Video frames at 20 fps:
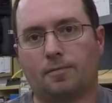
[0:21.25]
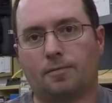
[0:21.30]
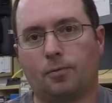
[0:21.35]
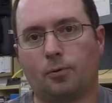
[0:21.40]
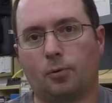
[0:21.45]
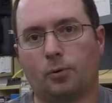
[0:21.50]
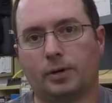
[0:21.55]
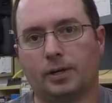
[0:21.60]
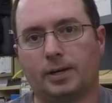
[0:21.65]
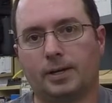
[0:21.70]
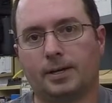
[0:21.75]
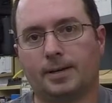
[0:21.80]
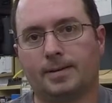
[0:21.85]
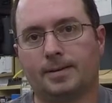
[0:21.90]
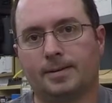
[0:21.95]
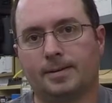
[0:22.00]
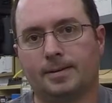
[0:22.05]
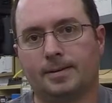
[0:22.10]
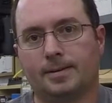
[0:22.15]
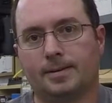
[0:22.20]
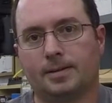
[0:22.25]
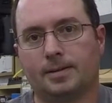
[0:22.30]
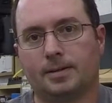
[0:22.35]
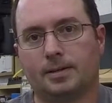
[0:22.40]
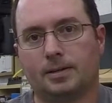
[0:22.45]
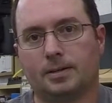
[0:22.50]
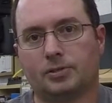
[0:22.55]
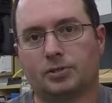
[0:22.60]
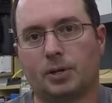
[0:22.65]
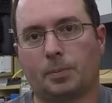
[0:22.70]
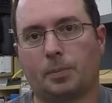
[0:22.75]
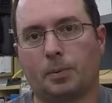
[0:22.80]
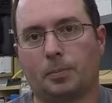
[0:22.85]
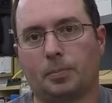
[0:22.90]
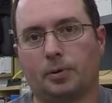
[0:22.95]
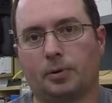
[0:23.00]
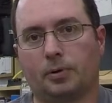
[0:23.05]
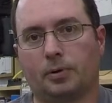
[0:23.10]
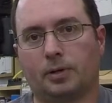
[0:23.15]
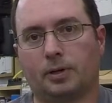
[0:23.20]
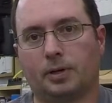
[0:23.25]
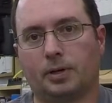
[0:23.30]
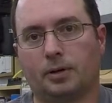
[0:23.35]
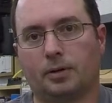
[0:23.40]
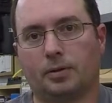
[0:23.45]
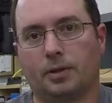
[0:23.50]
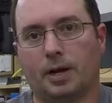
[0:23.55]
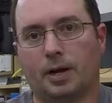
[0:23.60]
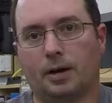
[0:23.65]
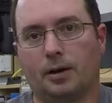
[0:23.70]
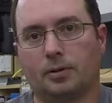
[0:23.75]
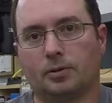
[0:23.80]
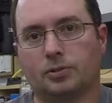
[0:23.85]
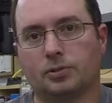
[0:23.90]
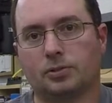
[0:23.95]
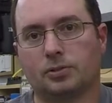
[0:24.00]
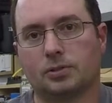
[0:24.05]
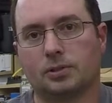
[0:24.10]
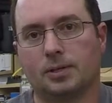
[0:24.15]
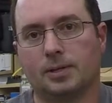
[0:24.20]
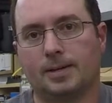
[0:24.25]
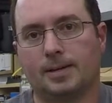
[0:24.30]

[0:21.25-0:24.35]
40 separate building here at the house,